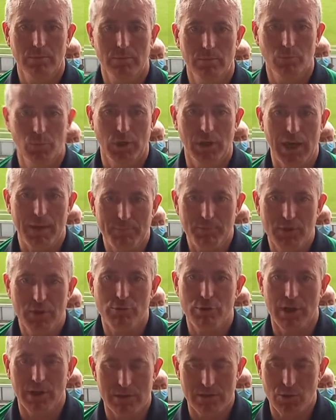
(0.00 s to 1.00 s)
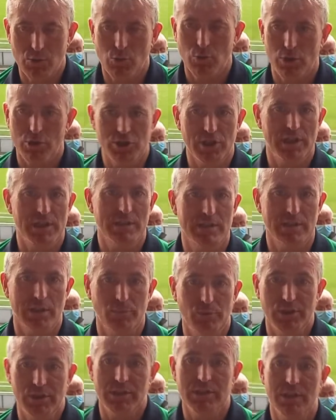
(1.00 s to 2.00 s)
we kept creating scoring chances, and we
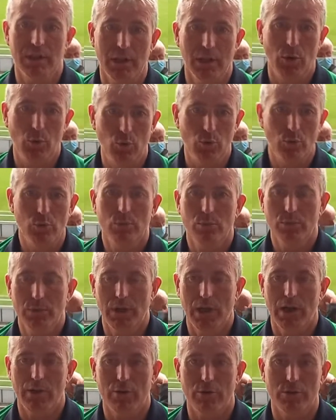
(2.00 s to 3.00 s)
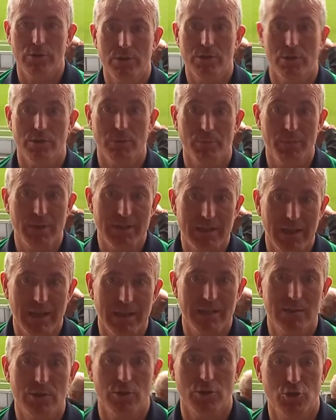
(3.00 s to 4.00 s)
didn't allow the errors or the
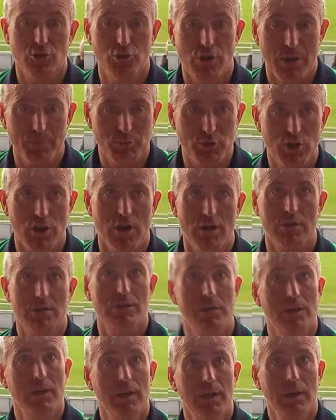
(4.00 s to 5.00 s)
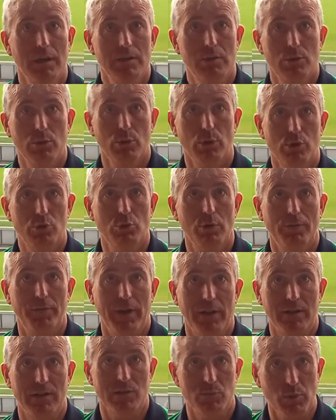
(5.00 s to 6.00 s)
mishits or the drop shots to
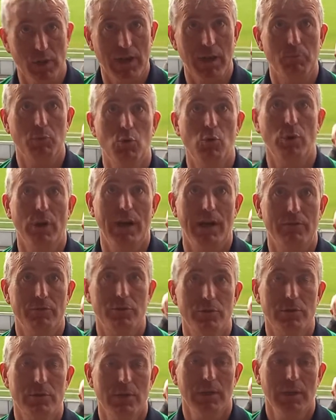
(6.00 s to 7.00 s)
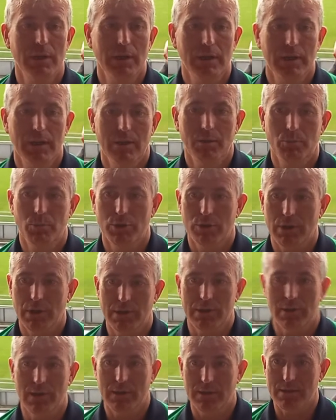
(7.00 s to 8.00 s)
affect us. We kept going after it. Okay, but
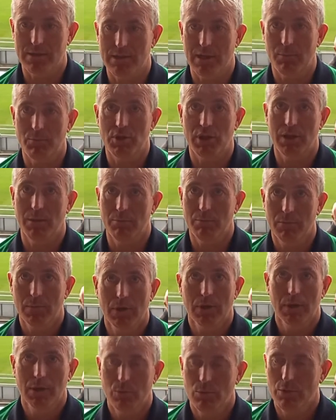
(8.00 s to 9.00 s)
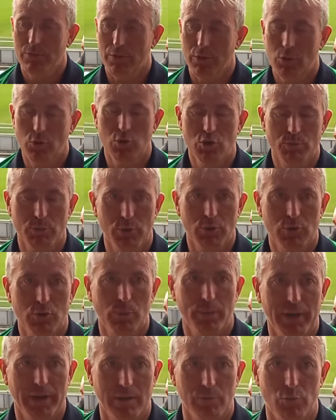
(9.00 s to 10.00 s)
at the same time, we have a huge amount to go
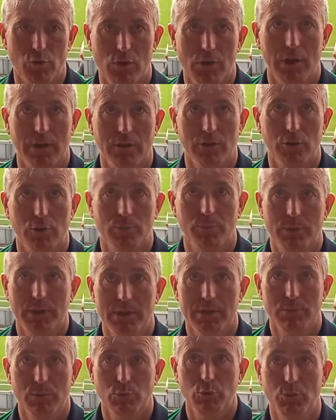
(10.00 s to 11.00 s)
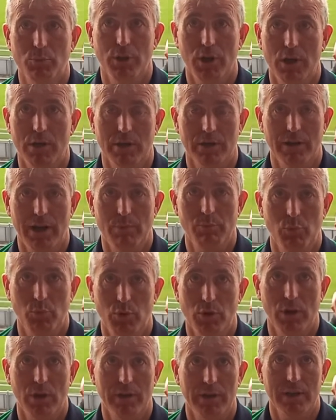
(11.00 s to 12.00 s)
back and work on, because we wouldn't be altogether happy with
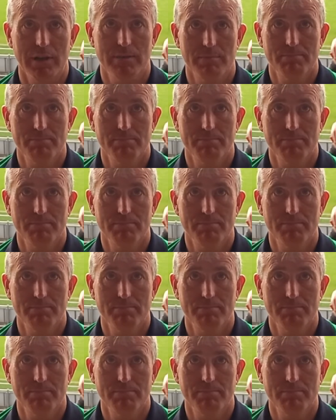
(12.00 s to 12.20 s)
all of that.